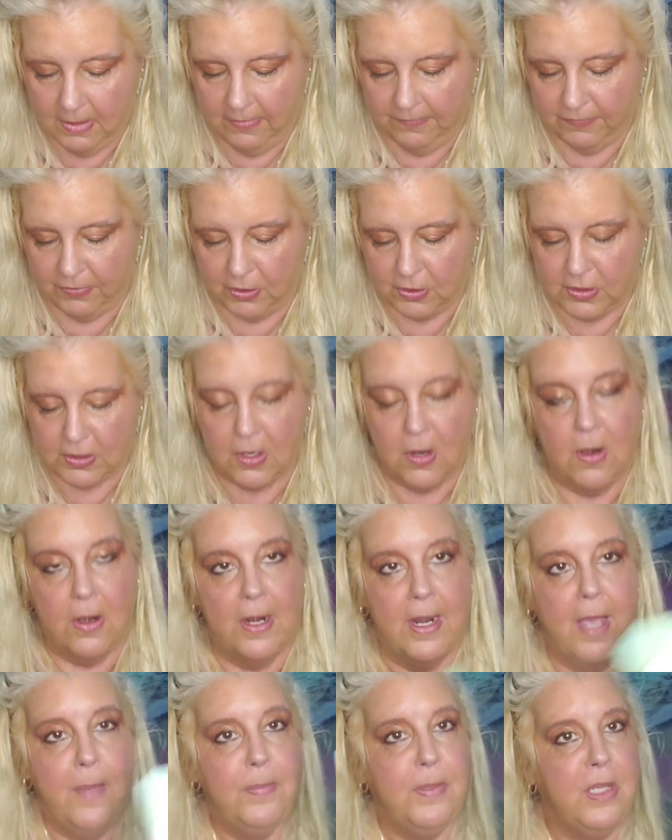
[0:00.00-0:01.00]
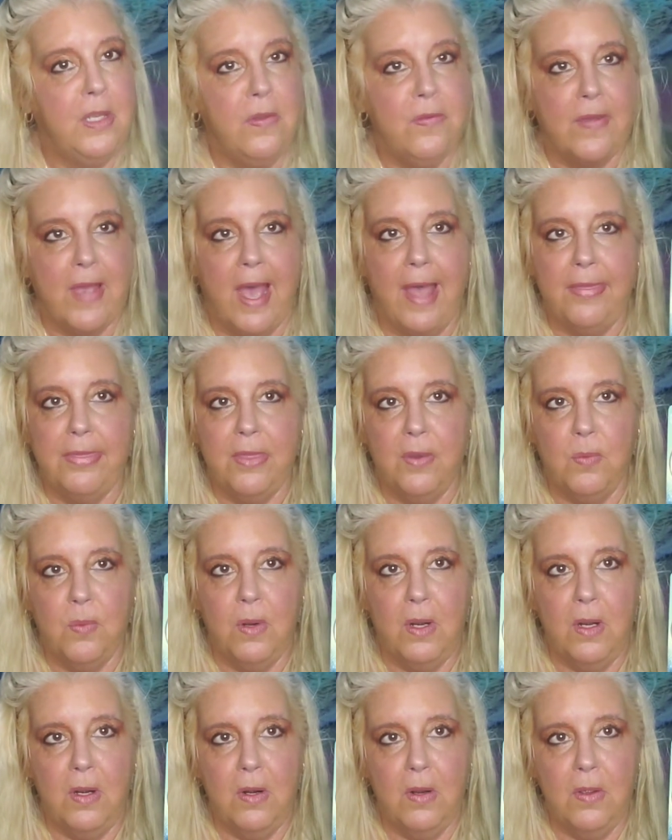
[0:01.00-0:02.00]
First card up, you've got the
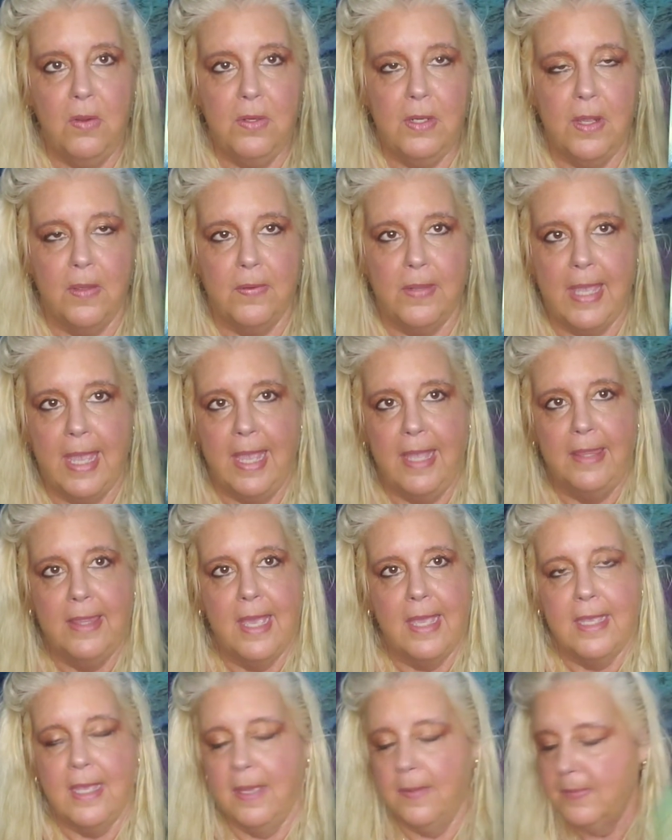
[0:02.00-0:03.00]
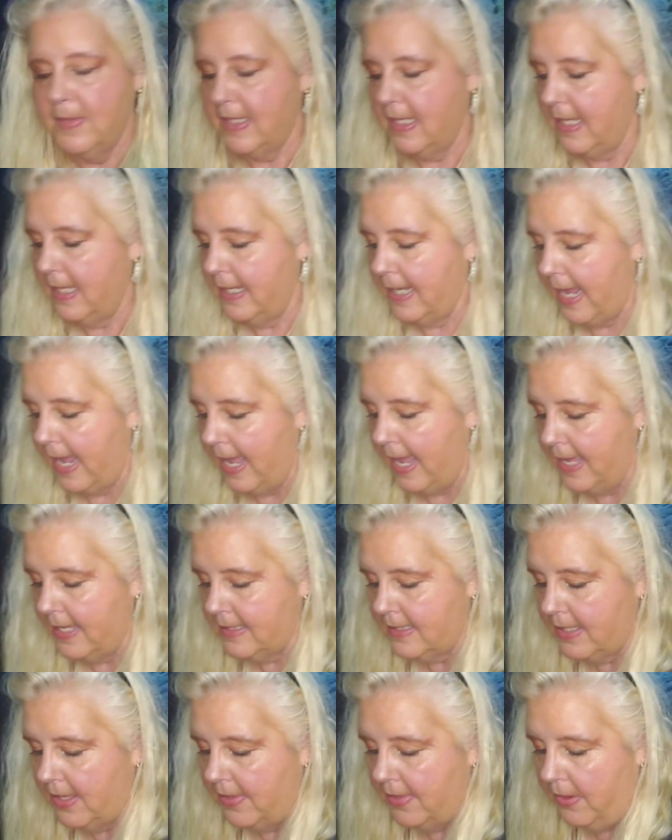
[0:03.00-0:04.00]
World. Okay, that comes in
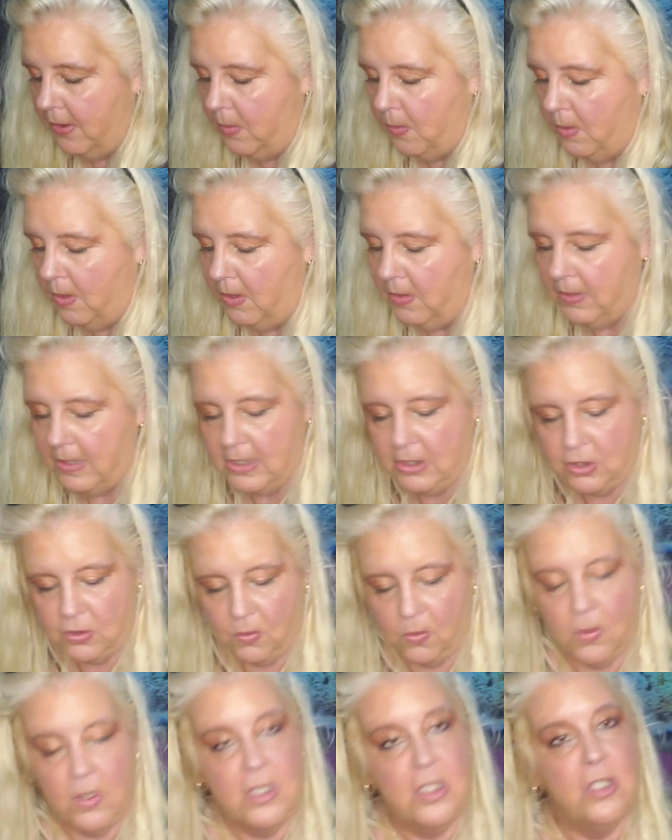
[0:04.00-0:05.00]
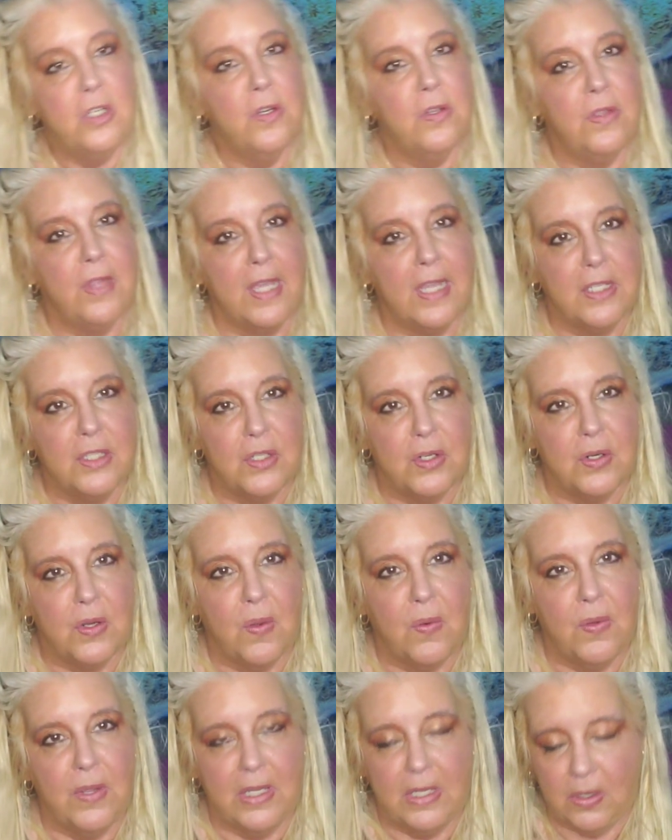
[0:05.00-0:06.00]
as the world is your oyster. Things are
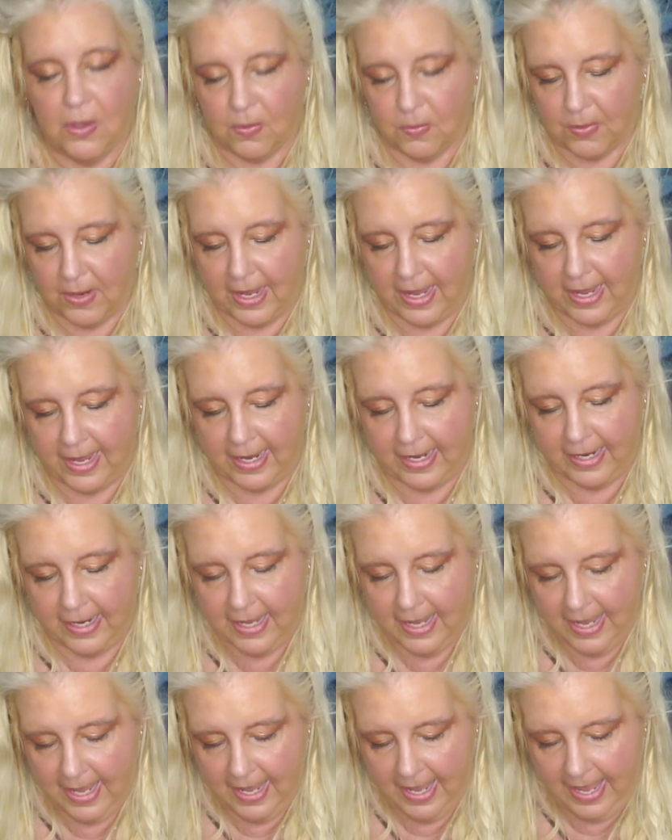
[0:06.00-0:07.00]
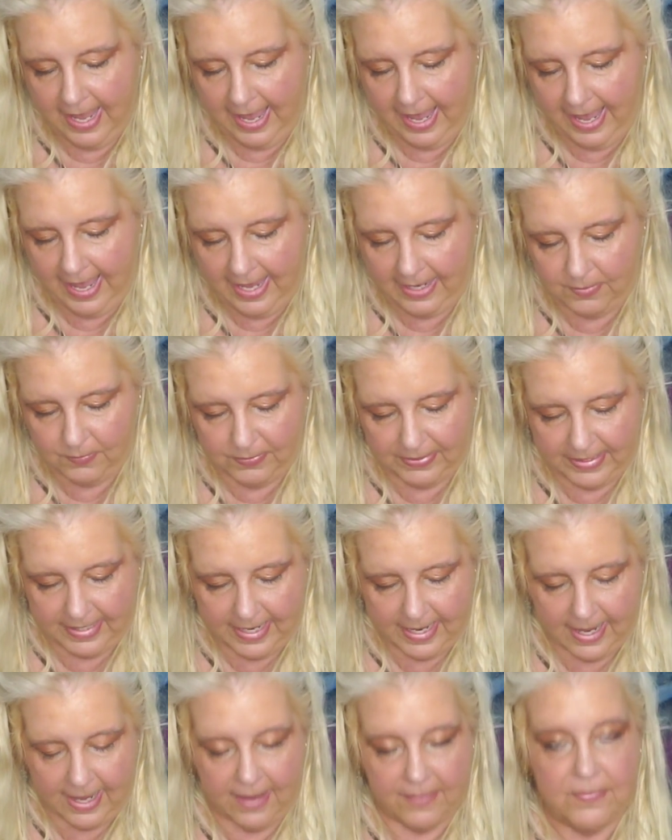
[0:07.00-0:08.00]
going your way. And we
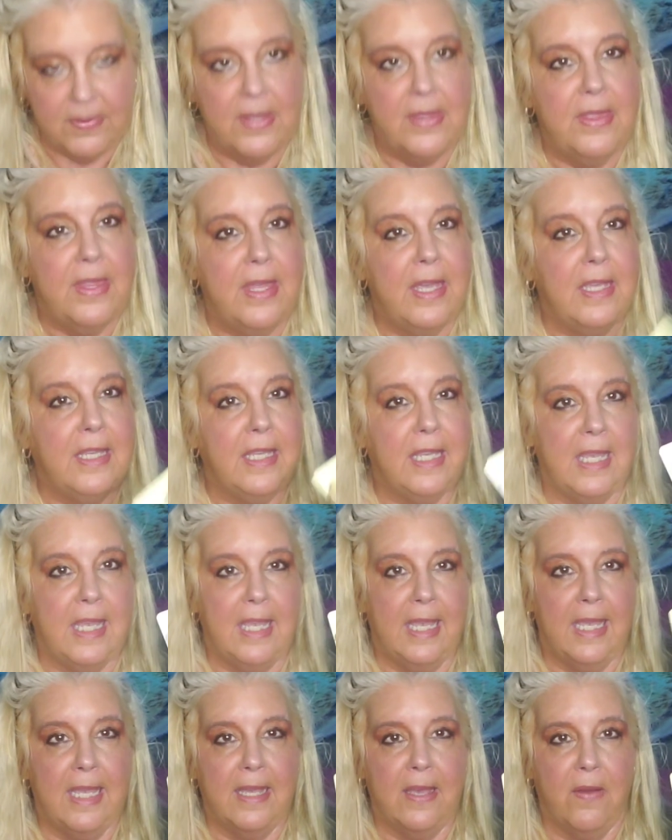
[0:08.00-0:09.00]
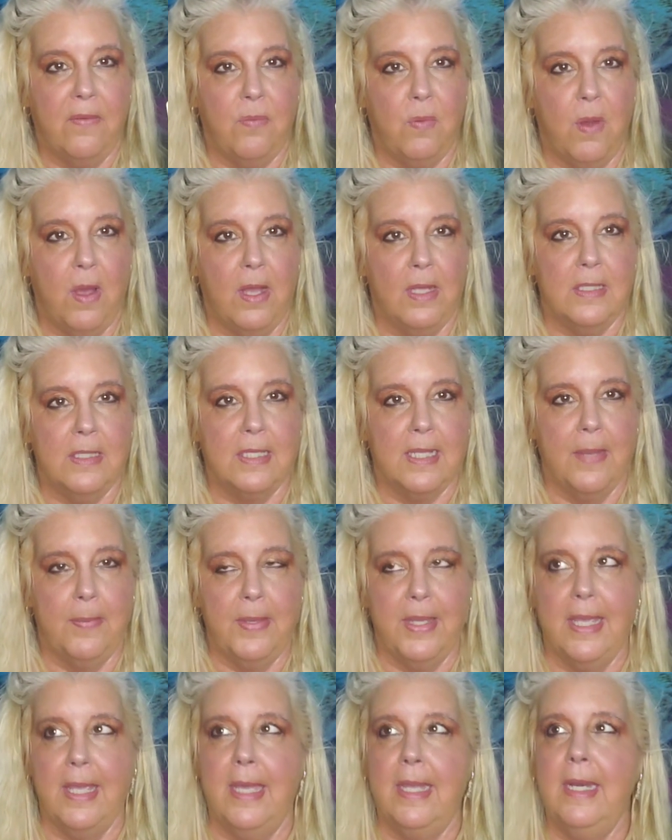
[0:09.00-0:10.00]
have the King of Wands
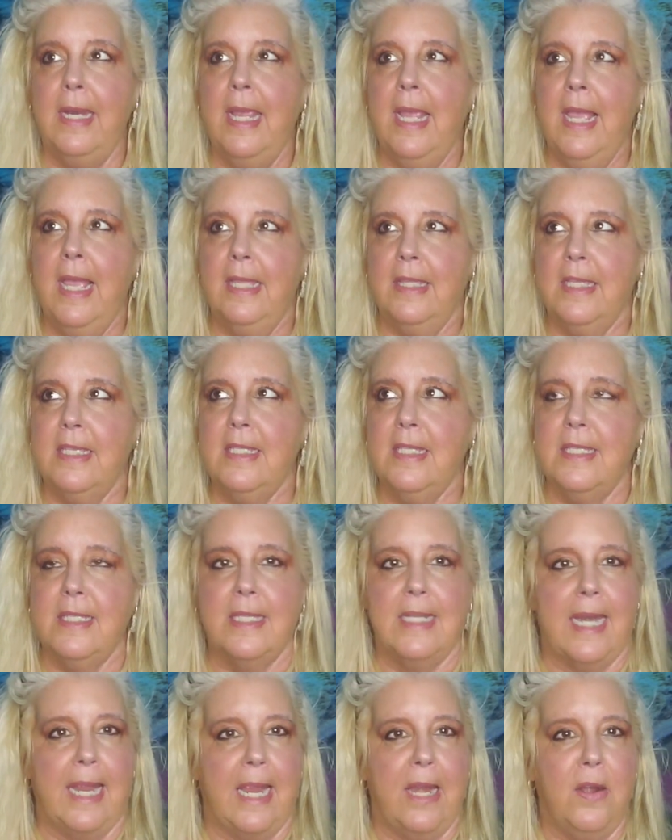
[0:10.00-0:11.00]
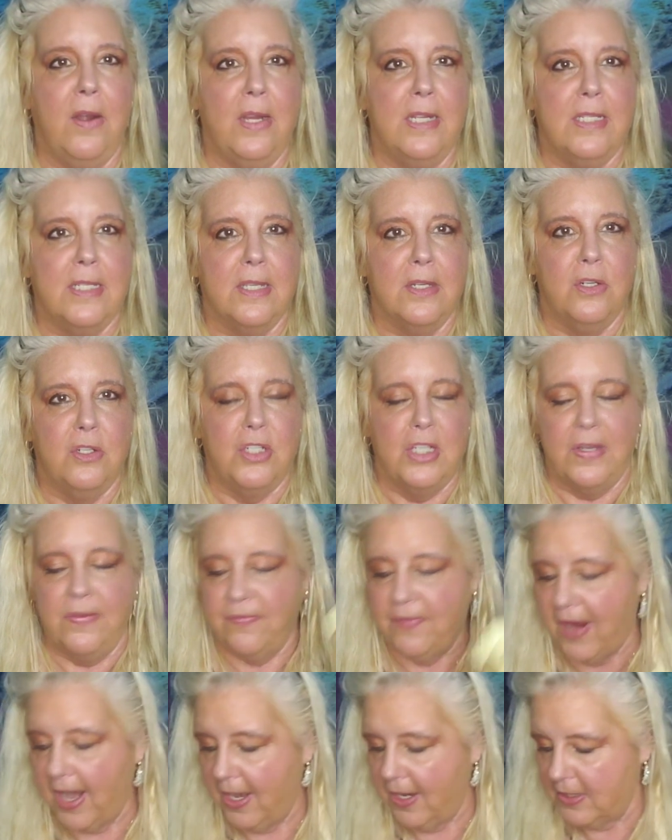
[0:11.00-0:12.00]
coming in. This is an Aries energy,
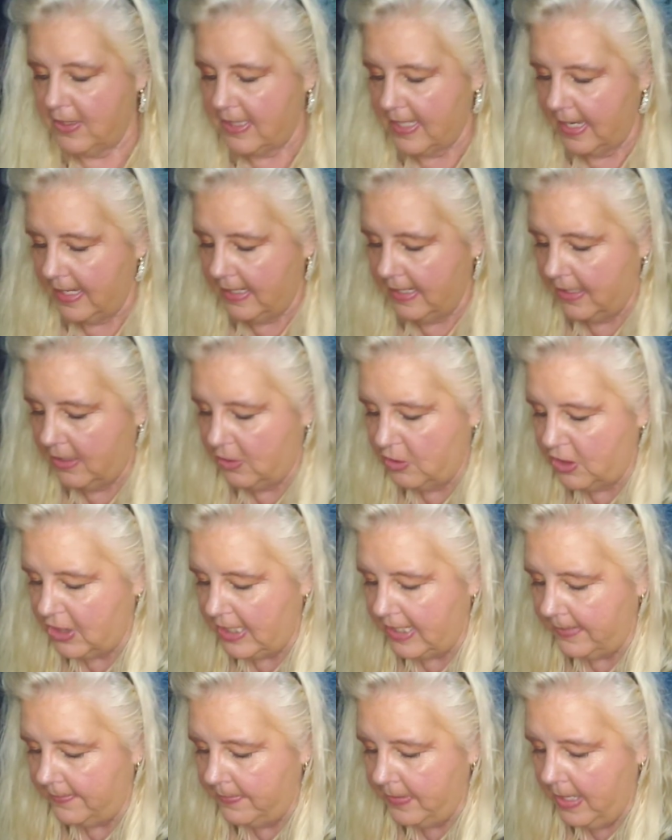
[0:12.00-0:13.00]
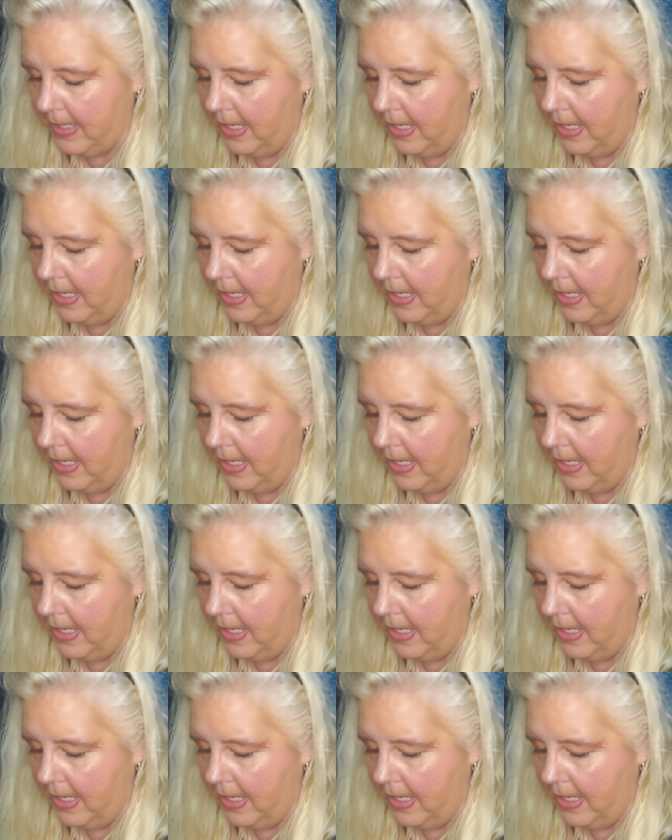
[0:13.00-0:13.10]
fire sign energy.